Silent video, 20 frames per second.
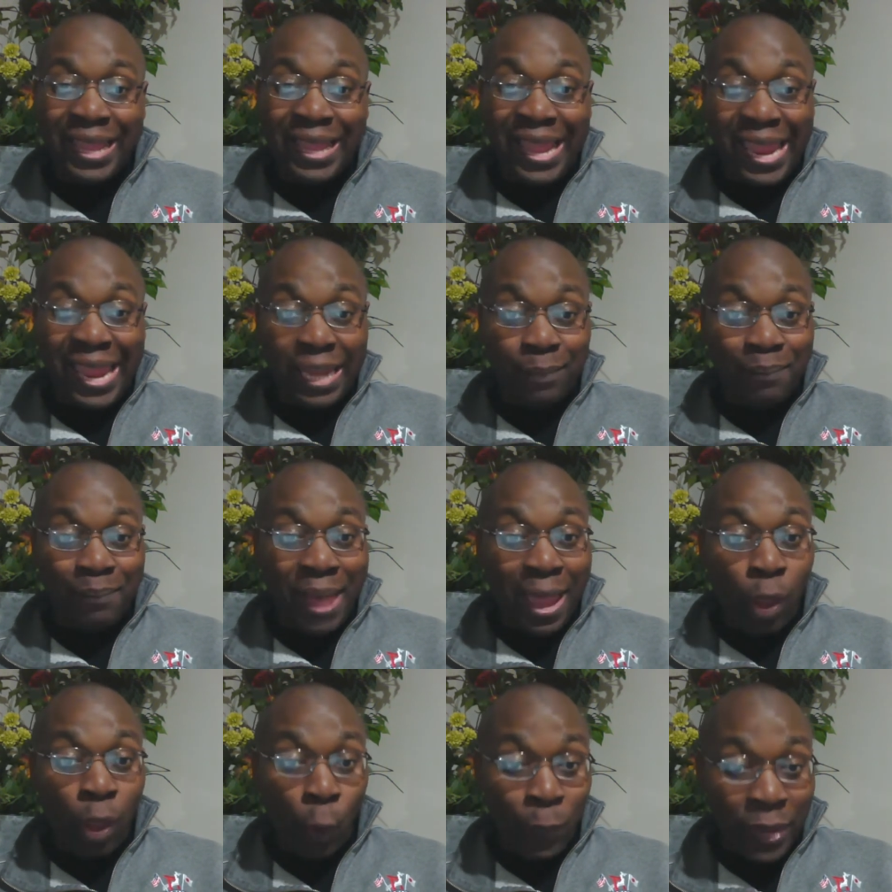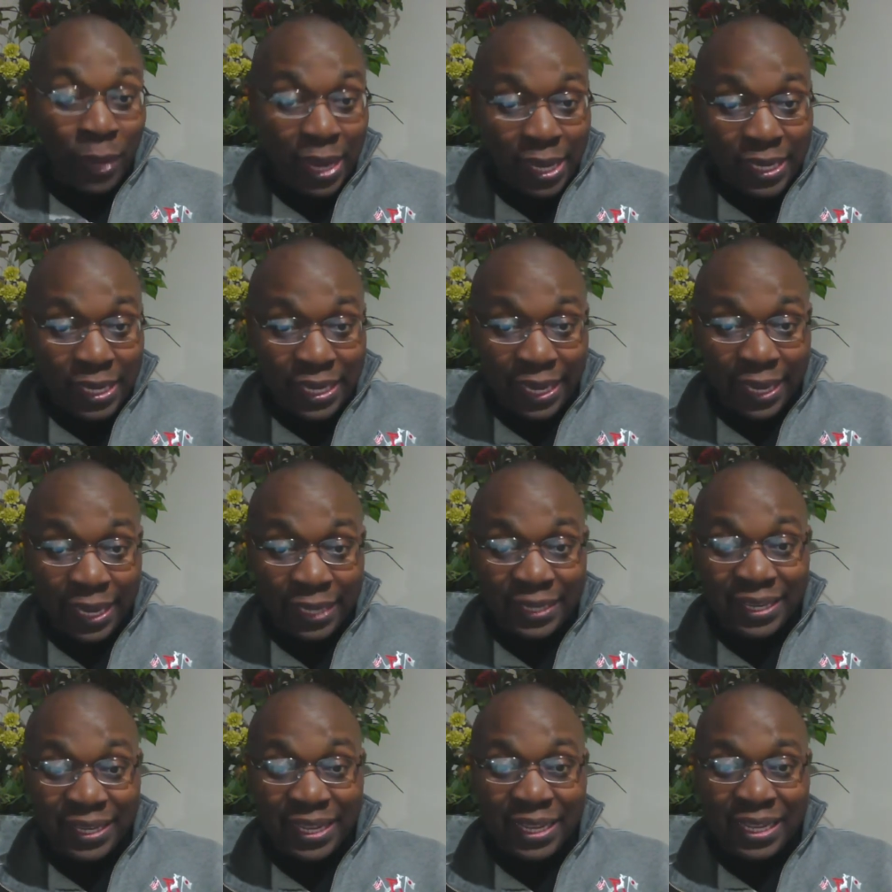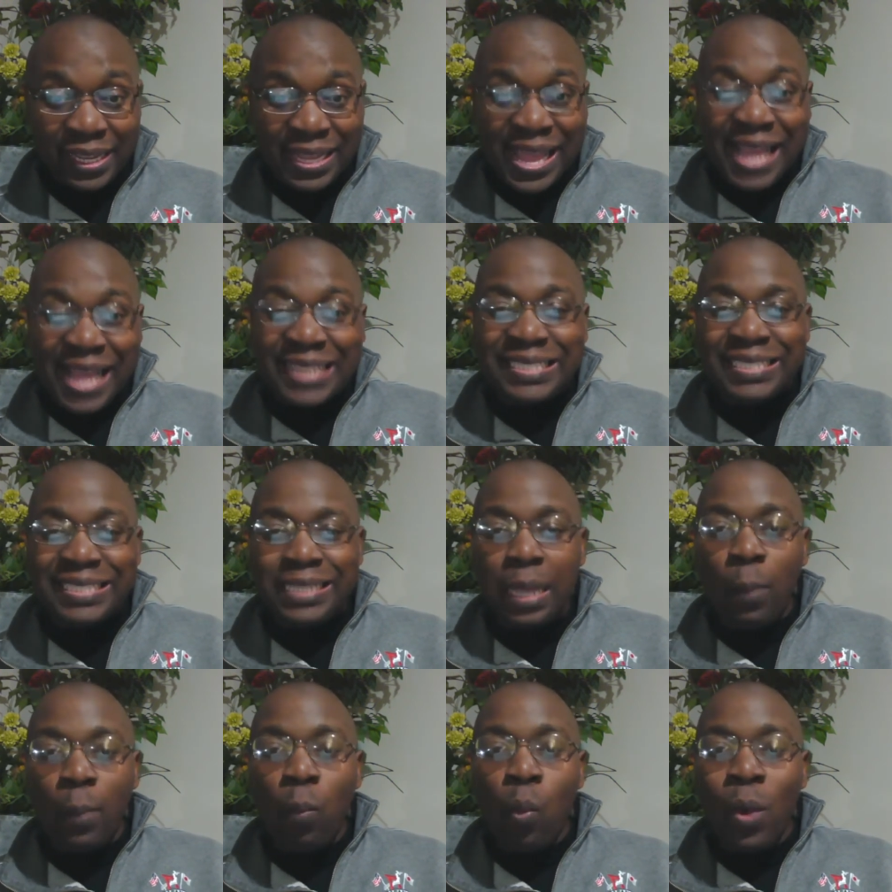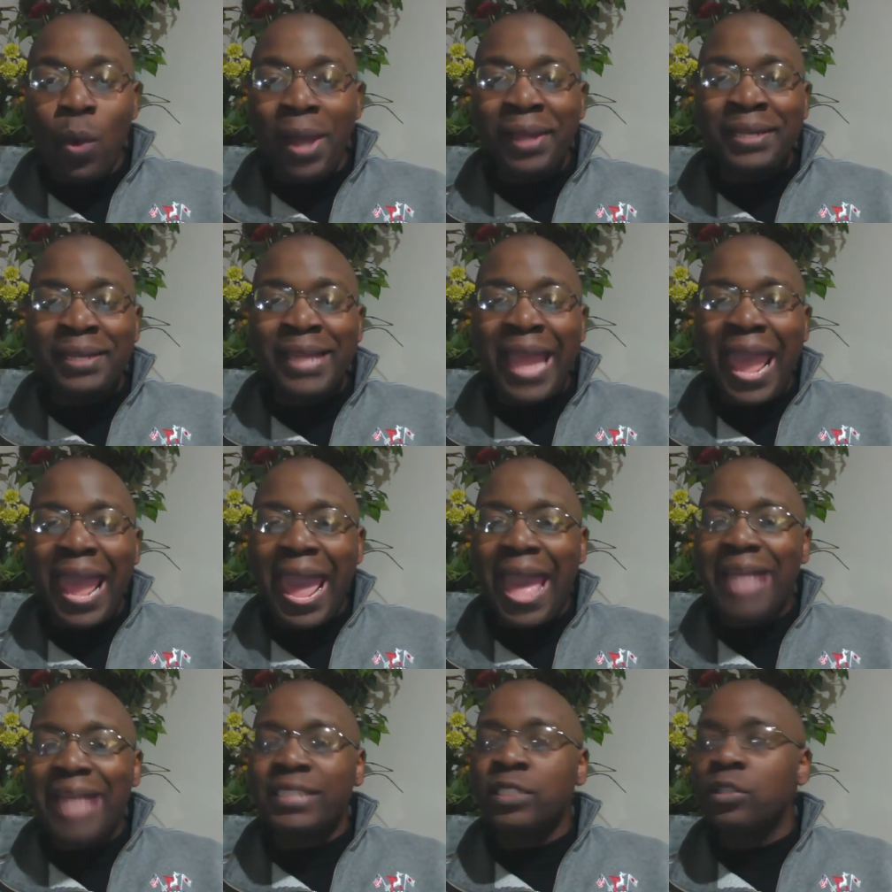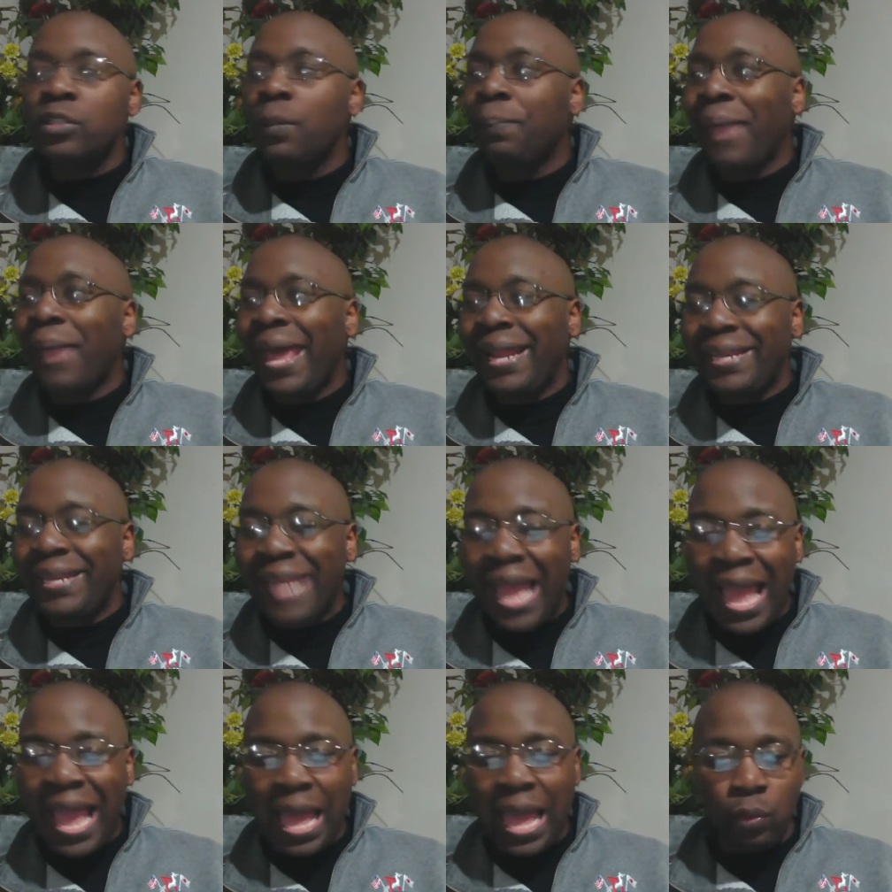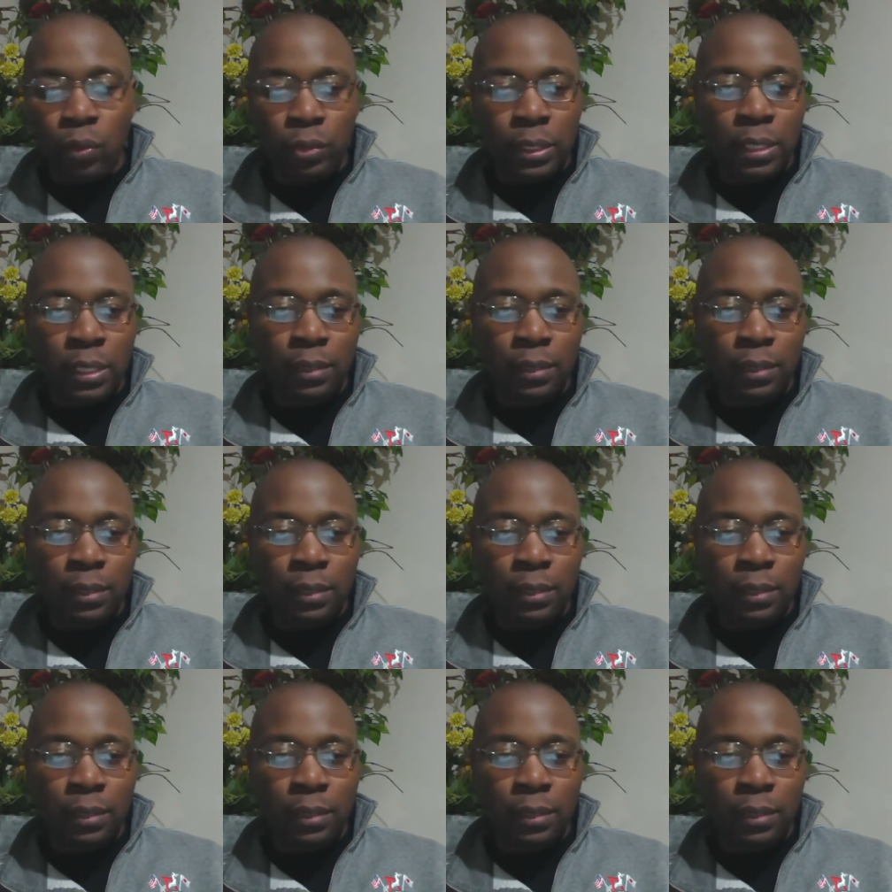In my opinion, someone has to back down.